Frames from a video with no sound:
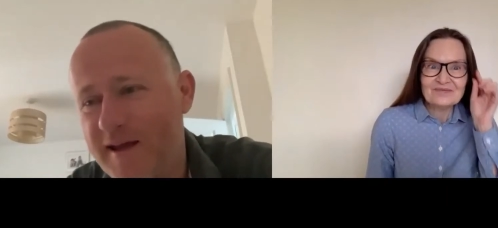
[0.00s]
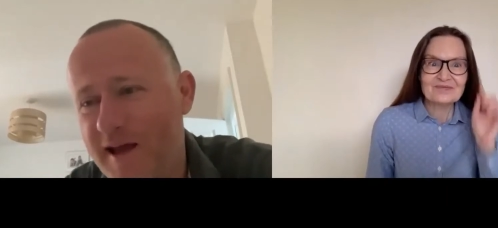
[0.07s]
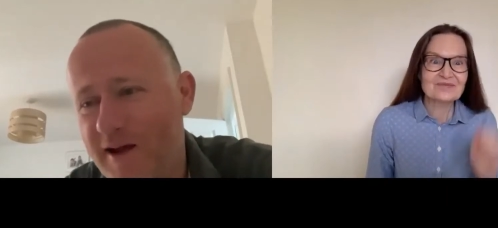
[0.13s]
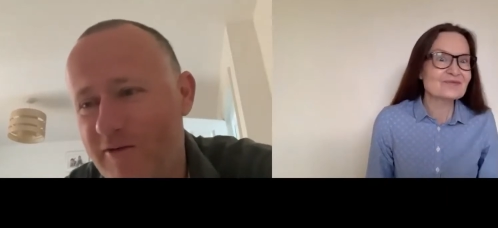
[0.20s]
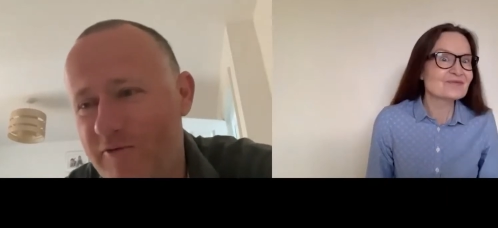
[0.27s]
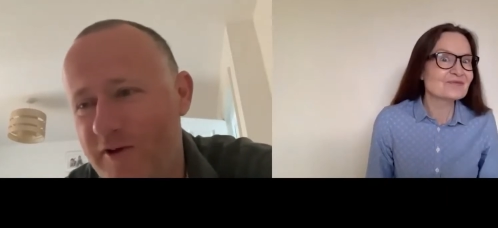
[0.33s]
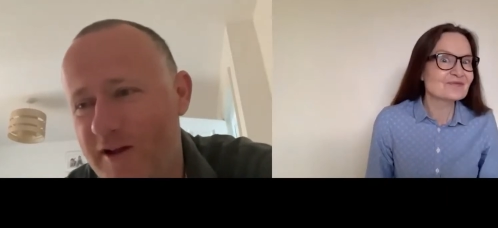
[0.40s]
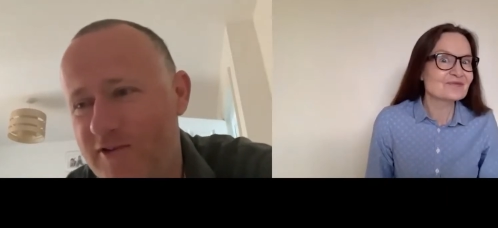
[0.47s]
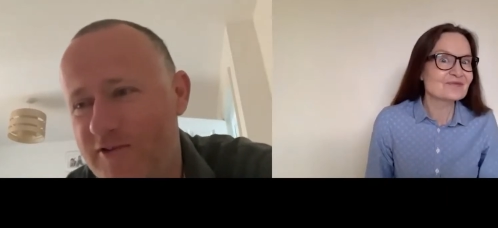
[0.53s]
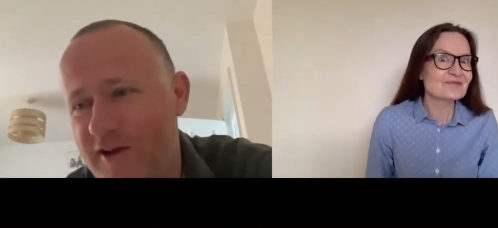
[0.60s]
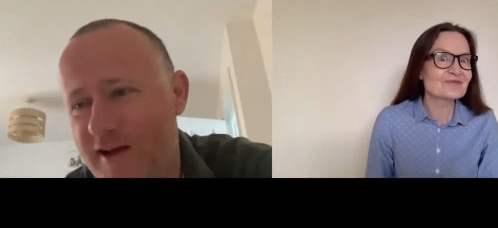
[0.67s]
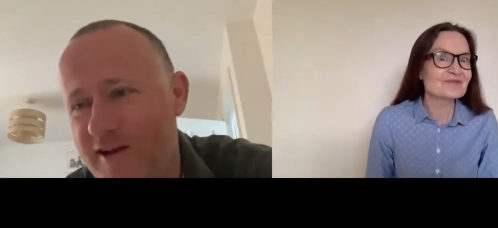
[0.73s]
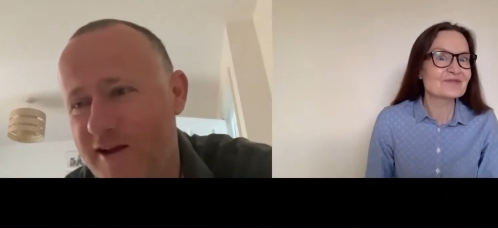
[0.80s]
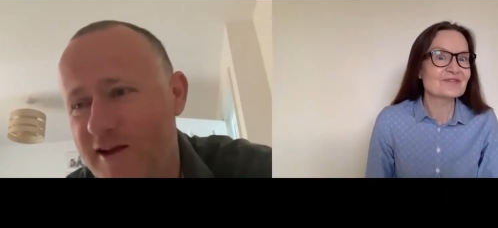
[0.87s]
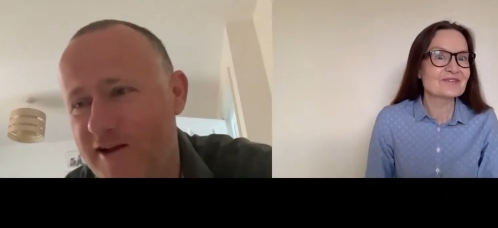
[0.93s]
Speaker 1: yeah, Phil
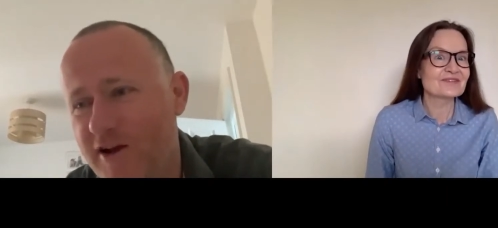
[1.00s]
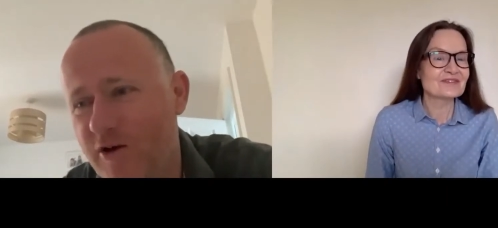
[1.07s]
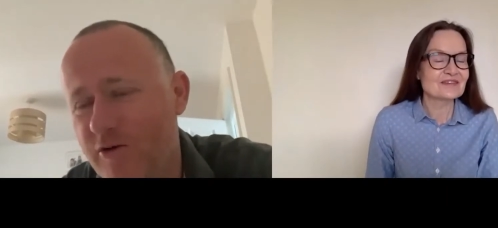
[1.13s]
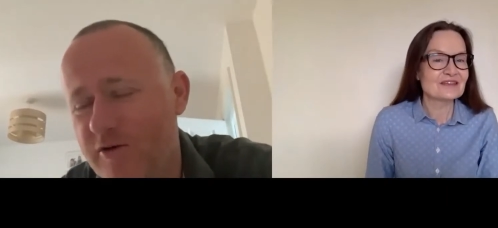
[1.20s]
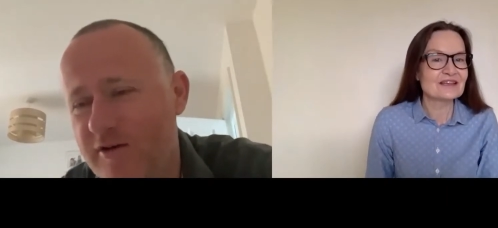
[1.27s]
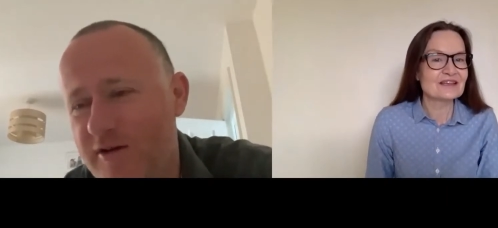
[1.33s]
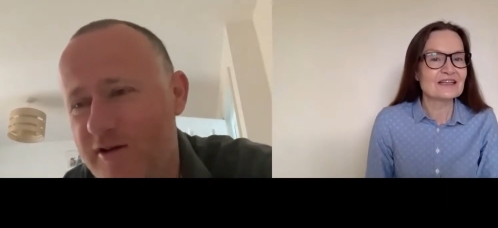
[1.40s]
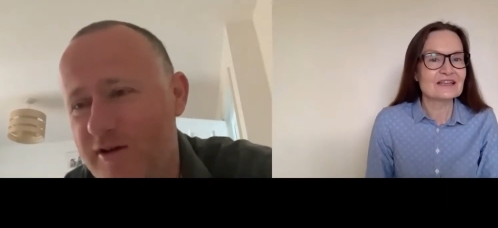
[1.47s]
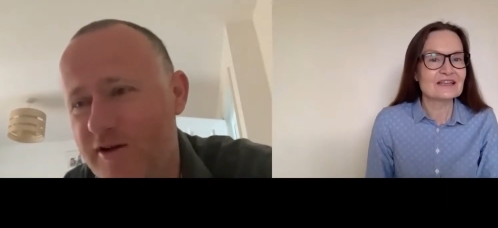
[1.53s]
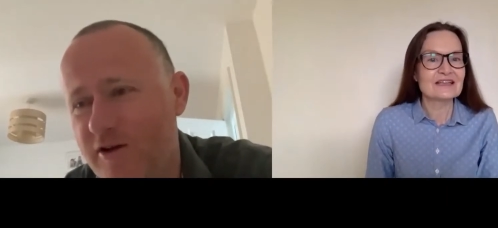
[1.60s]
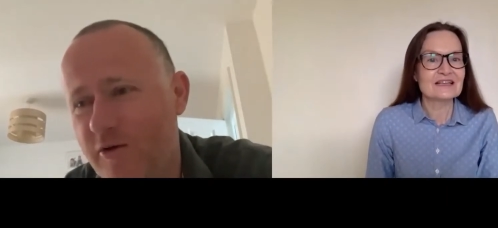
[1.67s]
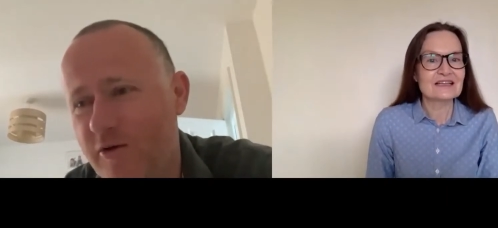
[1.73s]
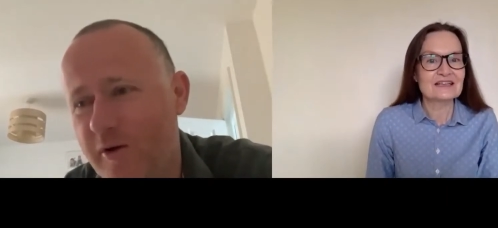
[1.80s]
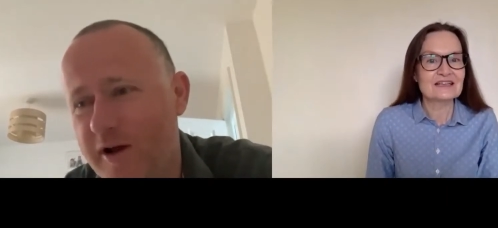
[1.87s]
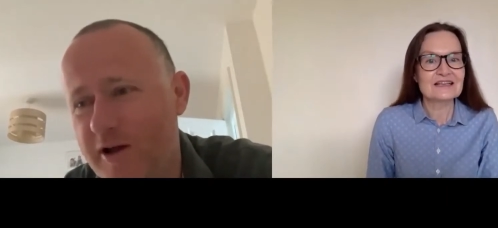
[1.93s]
said you knew you
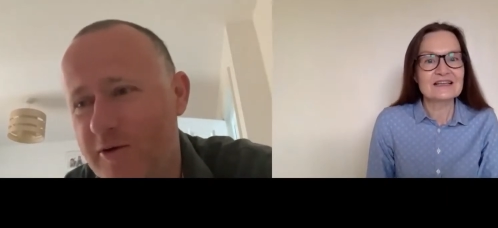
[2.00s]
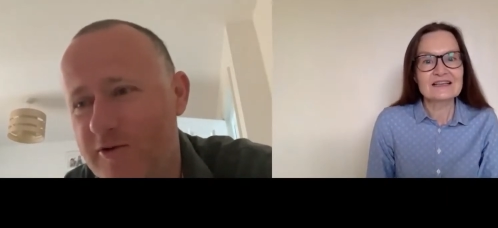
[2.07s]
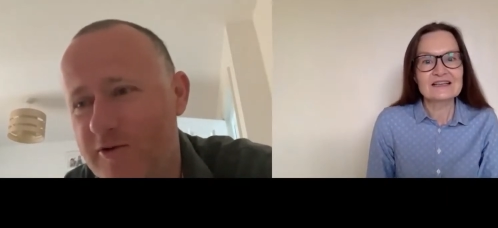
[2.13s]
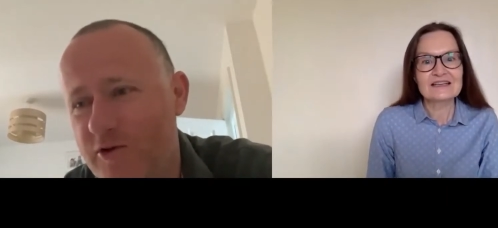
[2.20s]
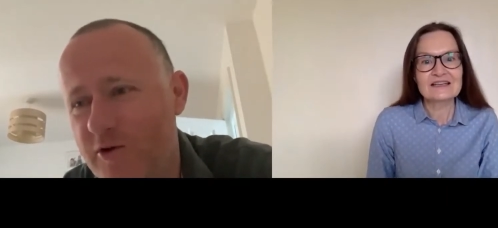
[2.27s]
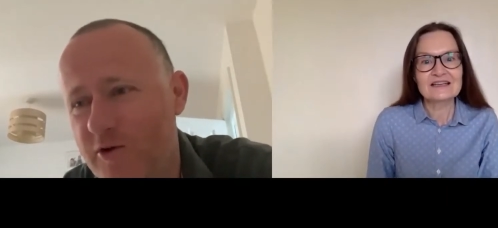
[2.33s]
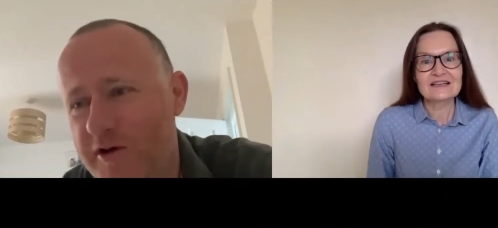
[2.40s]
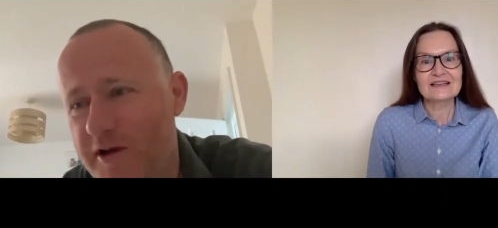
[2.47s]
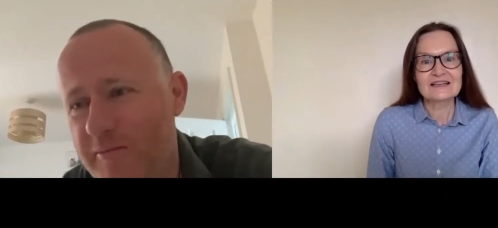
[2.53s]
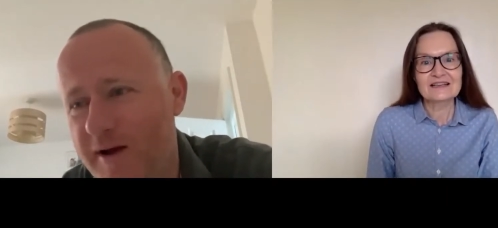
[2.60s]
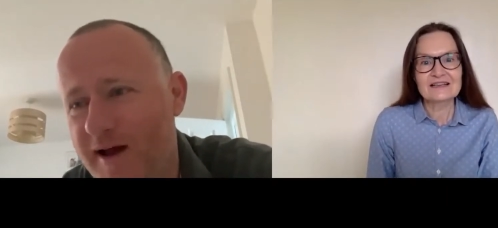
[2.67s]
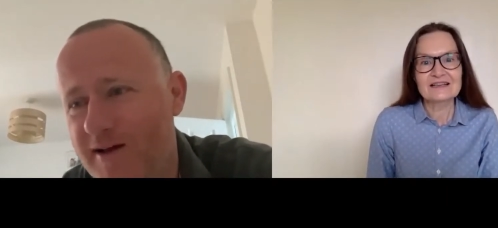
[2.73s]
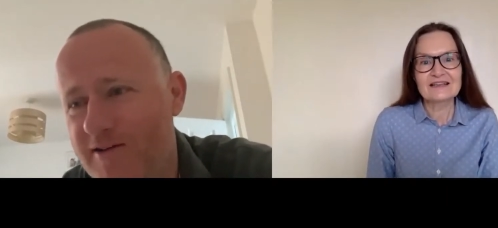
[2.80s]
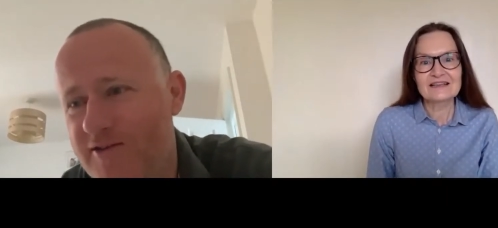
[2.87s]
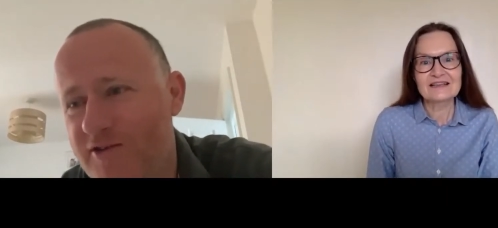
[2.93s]
knew what you were talking
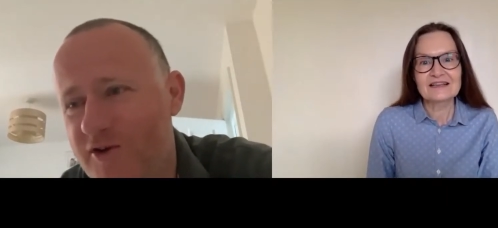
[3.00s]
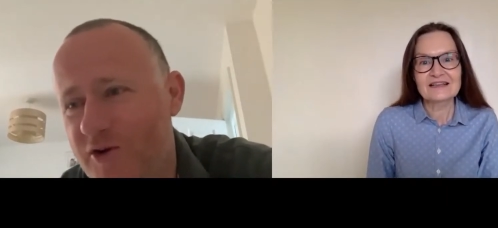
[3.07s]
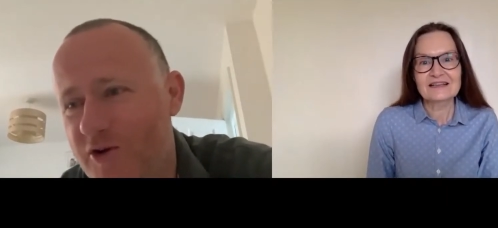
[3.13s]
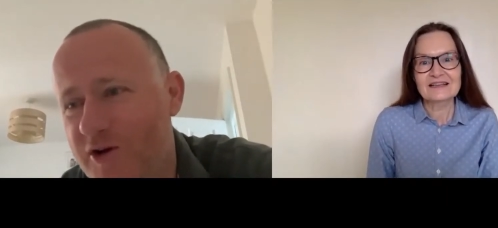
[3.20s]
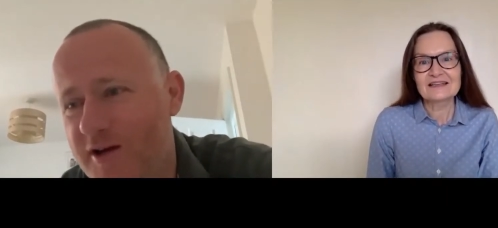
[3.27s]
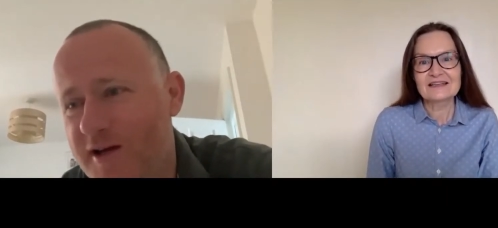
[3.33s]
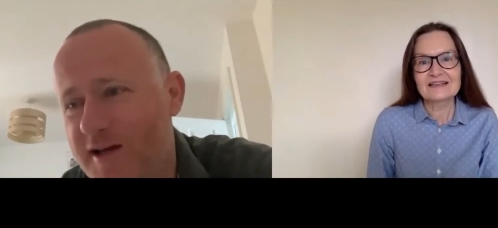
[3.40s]
about, so